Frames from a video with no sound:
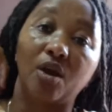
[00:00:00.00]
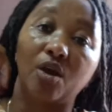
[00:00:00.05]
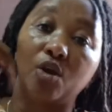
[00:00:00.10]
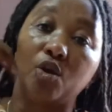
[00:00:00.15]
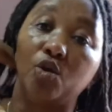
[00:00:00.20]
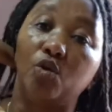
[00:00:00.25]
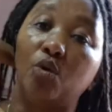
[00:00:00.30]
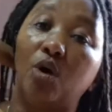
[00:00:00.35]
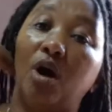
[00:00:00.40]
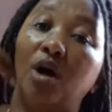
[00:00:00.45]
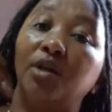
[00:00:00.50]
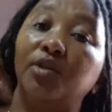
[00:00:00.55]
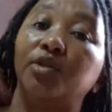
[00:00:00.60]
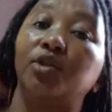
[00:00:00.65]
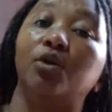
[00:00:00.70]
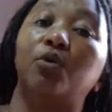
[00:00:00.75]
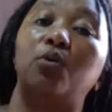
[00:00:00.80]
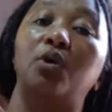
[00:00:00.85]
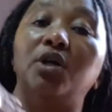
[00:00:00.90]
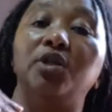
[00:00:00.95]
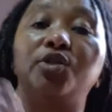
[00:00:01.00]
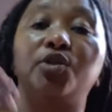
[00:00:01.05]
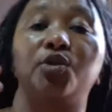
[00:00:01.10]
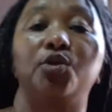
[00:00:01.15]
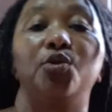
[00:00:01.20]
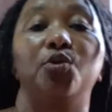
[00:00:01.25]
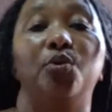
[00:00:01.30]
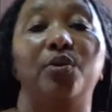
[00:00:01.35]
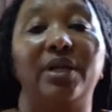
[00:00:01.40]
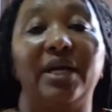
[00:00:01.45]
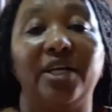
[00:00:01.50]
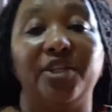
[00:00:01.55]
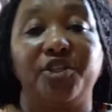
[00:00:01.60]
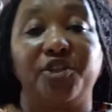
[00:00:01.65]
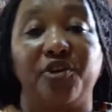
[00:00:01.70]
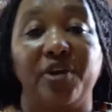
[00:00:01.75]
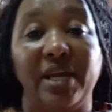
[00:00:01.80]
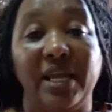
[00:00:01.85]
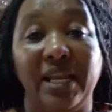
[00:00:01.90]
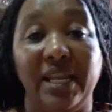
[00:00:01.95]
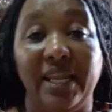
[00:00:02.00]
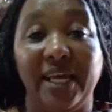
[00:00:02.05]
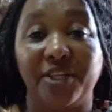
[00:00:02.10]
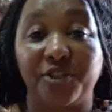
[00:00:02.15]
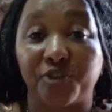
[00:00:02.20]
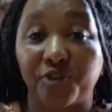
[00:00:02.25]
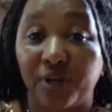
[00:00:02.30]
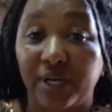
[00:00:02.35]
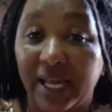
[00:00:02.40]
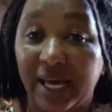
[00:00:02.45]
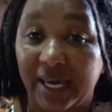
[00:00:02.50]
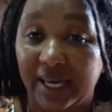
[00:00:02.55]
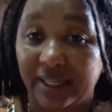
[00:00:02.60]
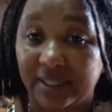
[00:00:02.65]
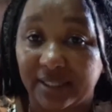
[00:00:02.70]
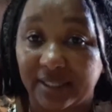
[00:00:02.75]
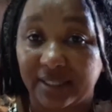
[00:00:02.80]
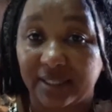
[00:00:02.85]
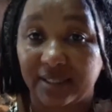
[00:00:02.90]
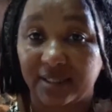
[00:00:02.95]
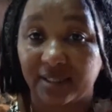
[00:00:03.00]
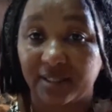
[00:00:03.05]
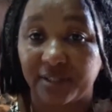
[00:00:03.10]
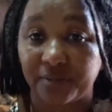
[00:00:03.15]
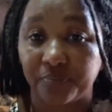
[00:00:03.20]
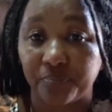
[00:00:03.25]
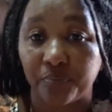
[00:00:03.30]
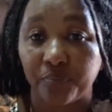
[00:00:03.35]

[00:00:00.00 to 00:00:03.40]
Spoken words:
You also want to know that your electrolytes